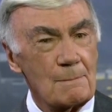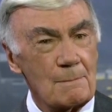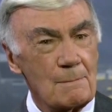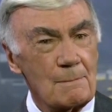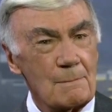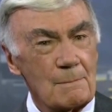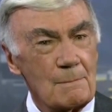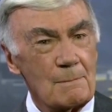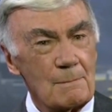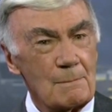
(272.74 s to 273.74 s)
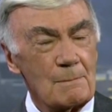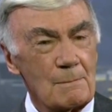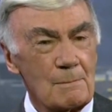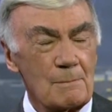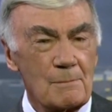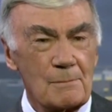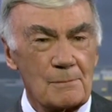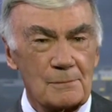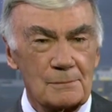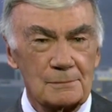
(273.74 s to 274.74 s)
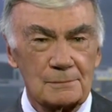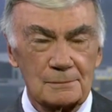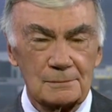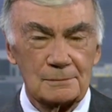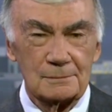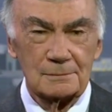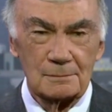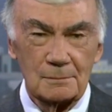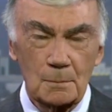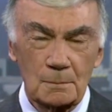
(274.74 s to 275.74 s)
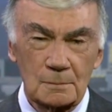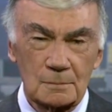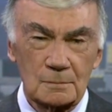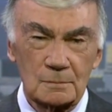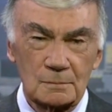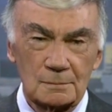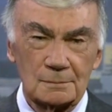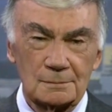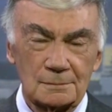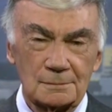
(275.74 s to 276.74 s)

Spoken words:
(not speaking)